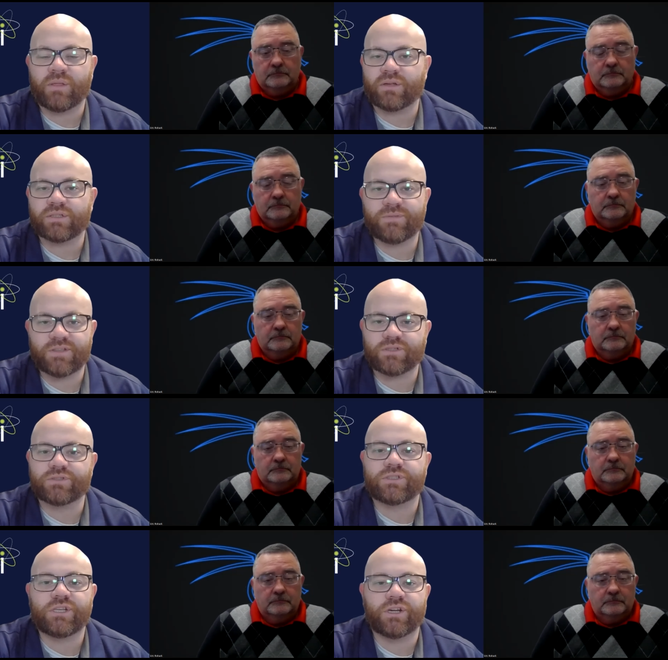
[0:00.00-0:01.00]
Speaker 1: whether it's
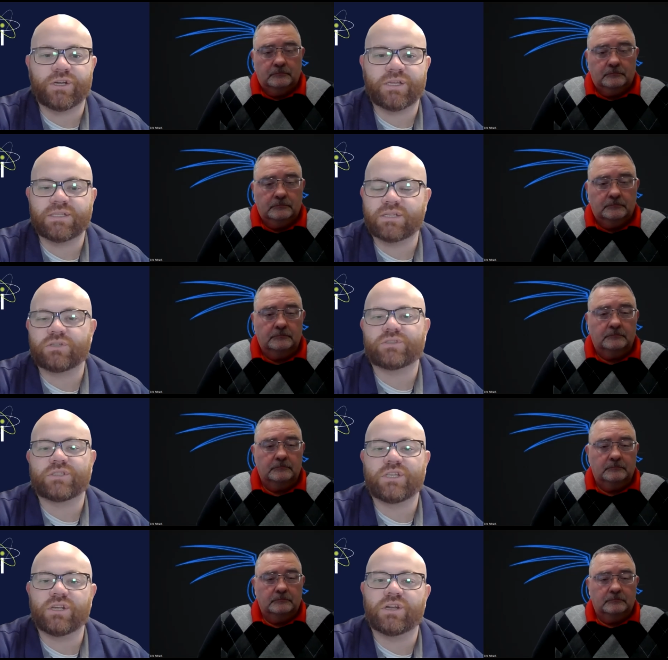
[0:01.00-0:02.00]
physical security, digital
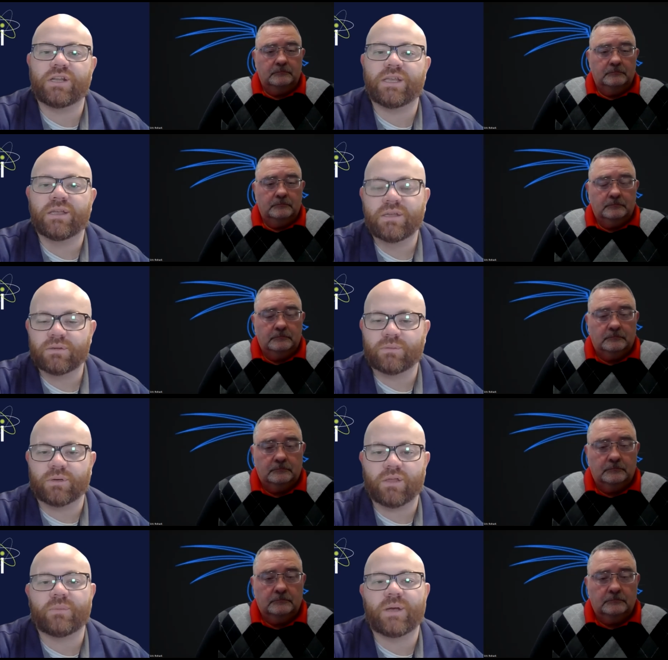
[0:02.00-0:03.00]
security,
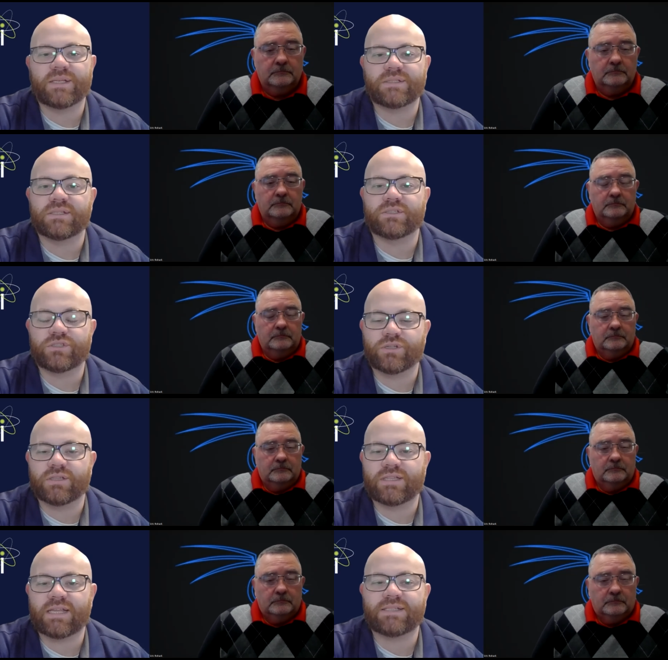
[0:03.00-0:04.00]
or otherwise, to ensure
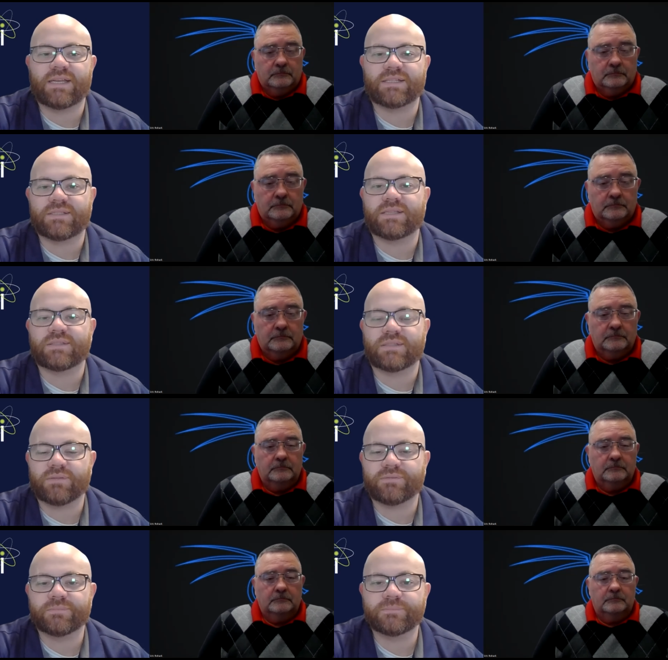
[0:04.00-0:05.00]
that that data stays
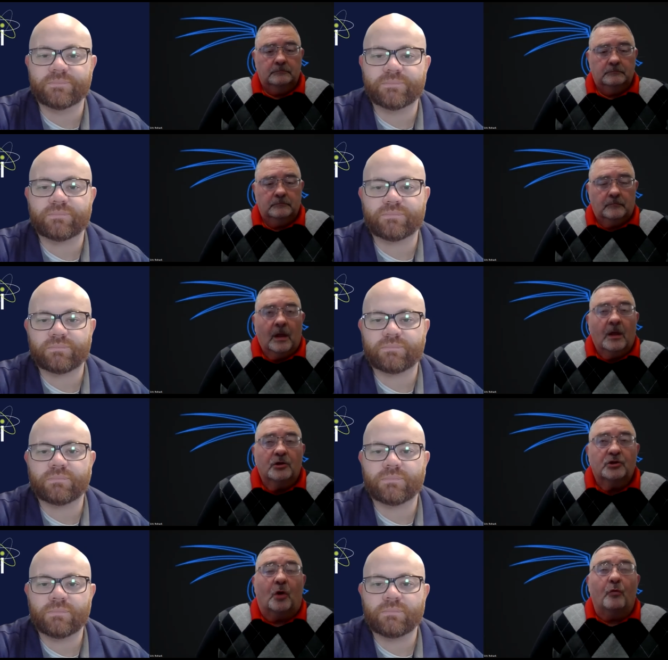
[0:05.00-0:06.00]
safe.
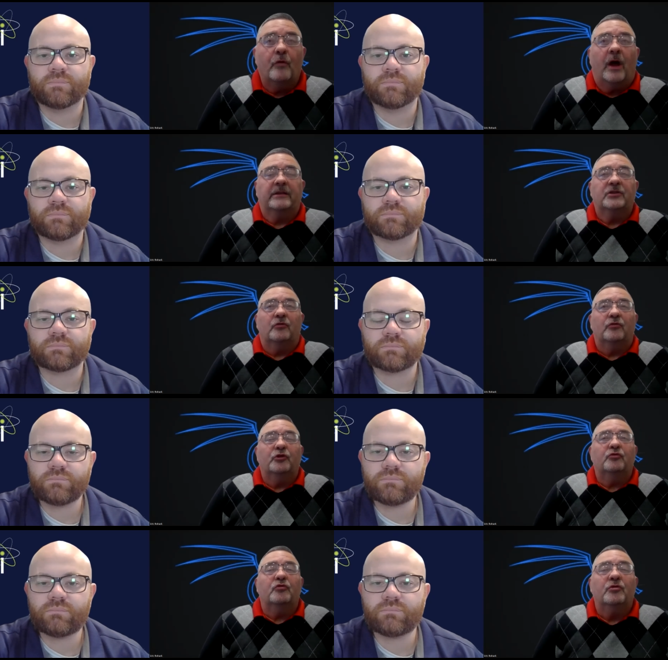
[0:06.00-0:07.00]
Speaker 2: So right, so
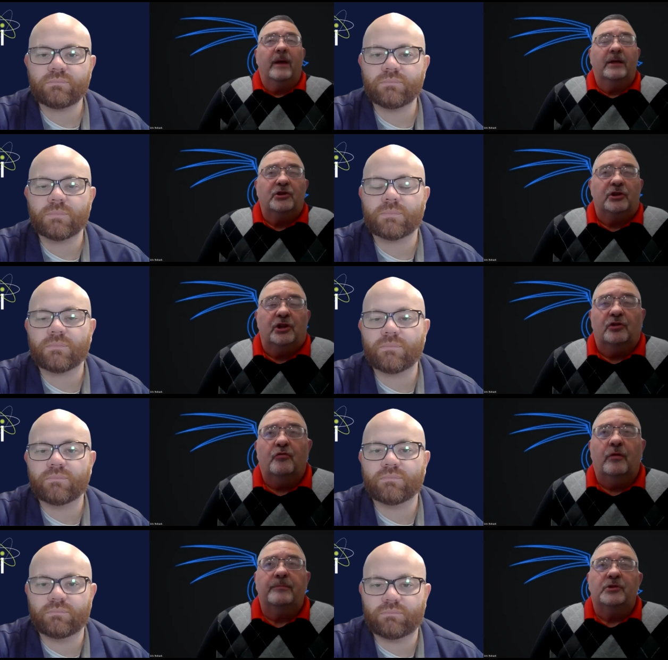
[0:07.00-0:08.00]
you you mentioned
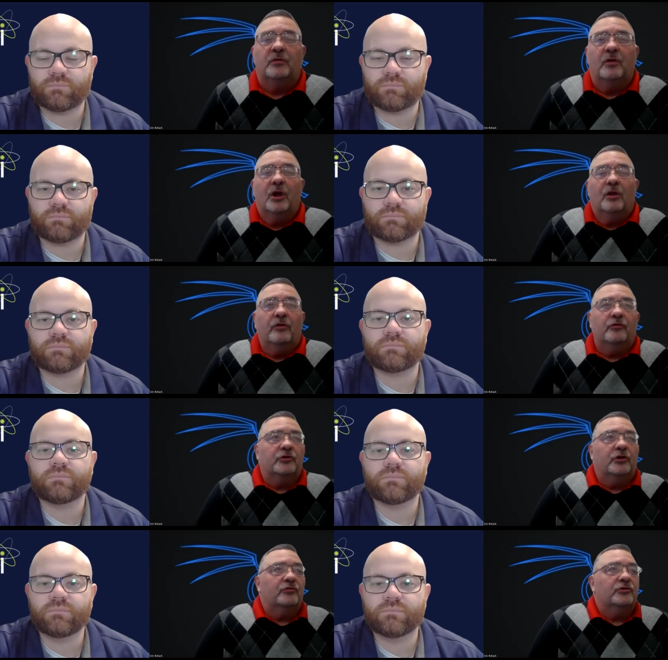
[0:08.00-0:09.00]
encryption.
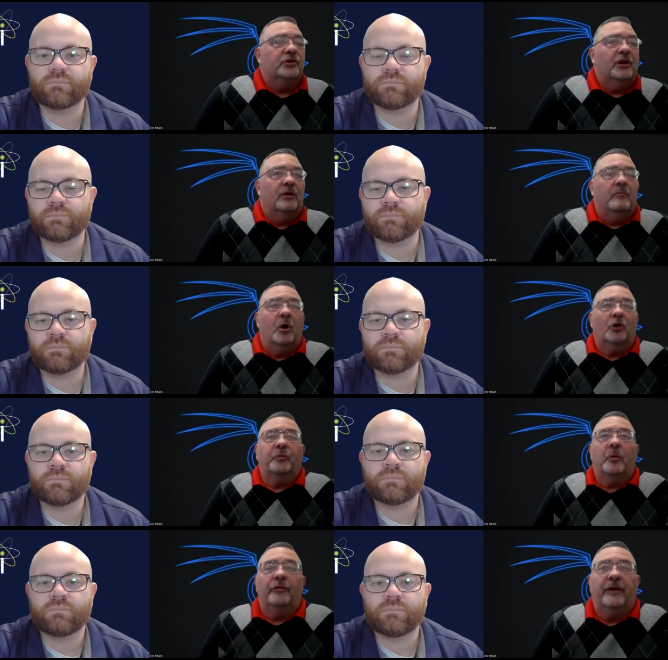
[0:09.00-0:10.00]
There's there's
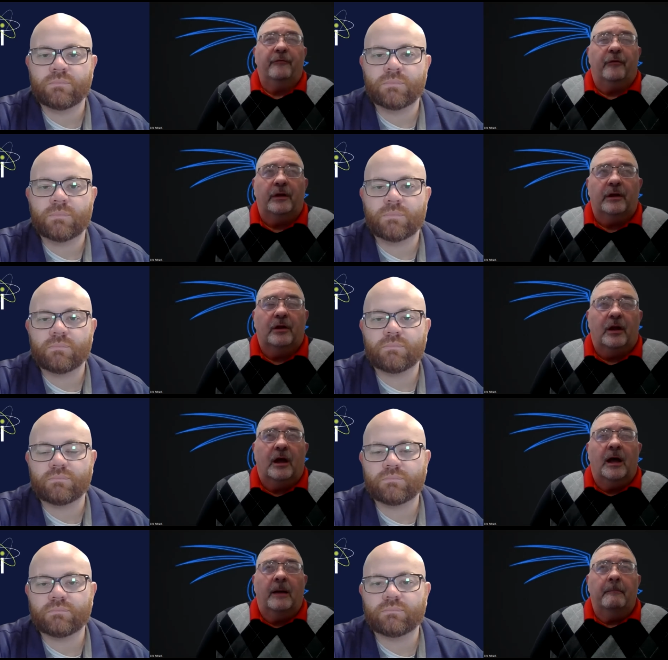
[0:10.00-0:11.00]
multiple different
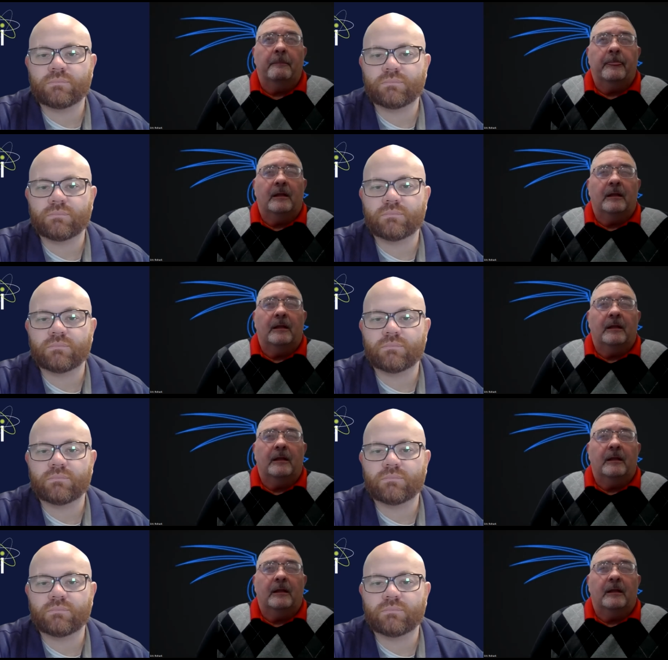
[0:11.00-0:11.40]
um,